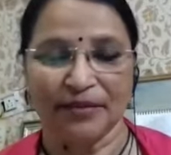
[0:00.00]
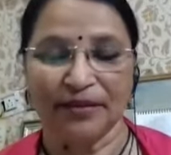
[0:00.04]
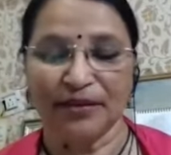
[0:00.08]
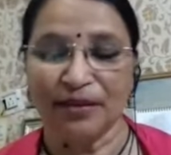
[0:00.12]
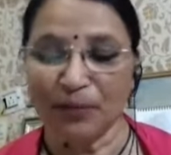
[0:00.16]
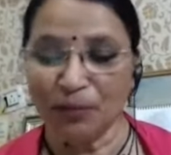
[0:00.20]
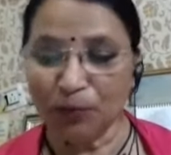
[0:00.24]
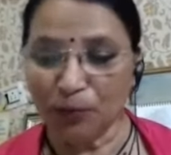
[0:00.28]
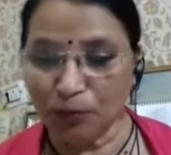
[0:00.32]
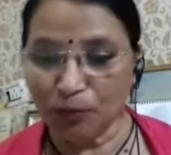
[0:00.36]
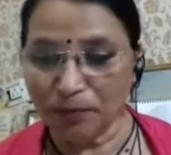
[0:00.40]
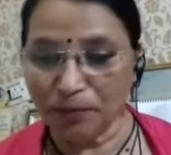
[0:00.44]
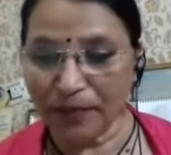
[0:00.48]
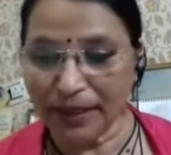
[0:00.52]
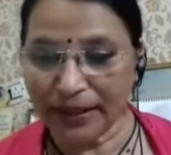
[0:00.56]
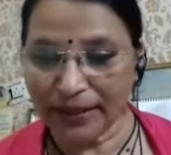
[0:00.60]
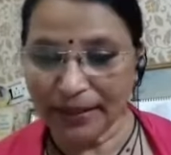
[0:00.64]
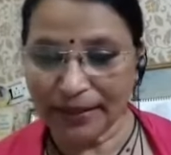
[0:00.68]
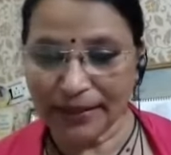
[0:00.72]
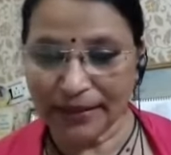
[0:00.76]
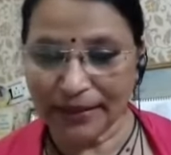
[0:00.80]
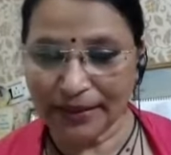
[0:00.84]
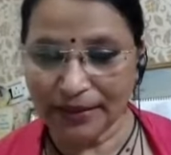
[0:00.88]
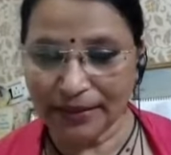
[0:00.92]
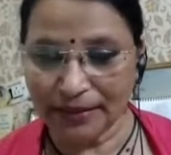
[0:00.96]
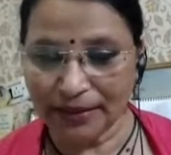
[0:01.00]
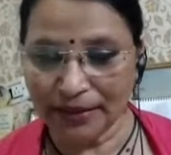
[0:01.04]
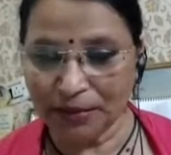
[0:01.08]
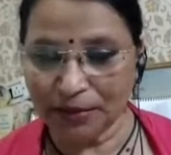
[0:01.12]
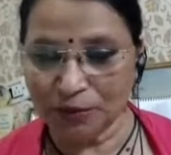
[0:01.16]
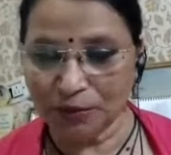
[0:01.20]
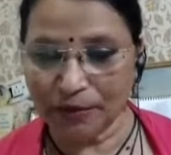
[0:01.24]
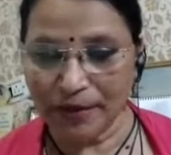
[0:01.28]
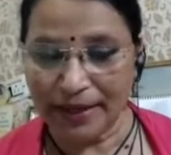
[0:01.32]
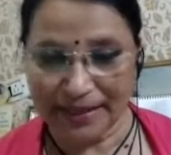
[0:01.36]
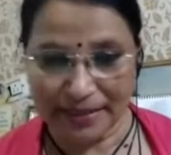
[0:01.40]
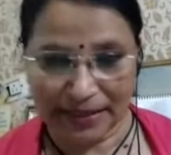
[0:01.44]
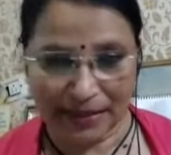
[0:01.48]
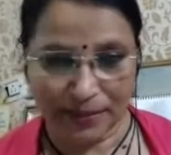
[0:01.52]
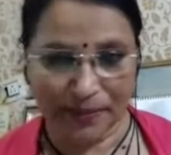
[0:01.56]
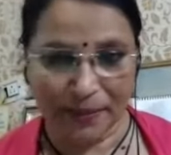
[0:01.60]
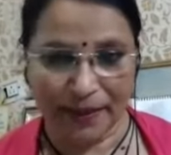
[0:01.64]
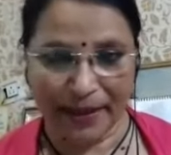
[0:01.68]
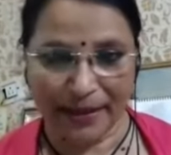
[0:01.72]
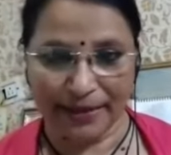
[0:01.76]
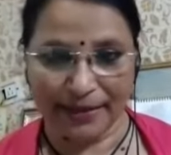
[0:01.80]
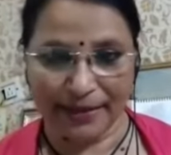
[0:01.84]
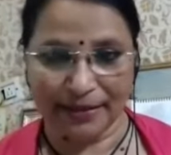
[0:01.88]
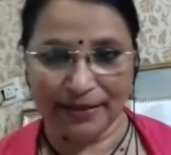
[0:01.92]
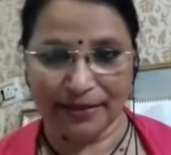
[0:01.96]
The moment you
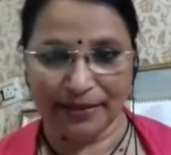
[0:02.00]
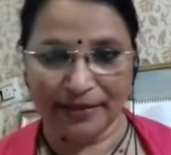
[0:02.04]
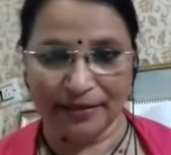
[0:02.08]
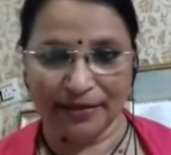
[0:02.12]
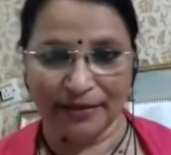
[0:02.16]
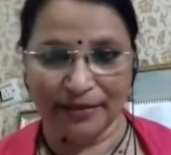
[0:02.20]
expect